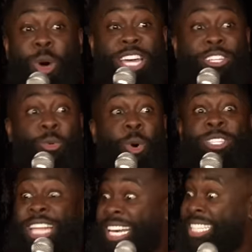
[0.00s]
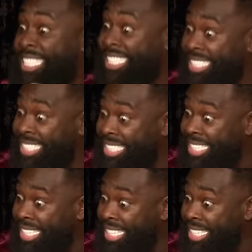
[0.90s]
working towards that list.
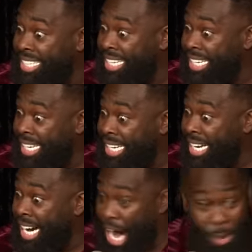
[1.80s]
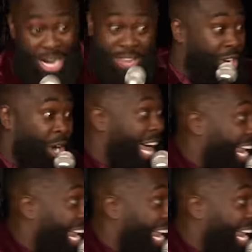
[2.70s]
I wasn't even on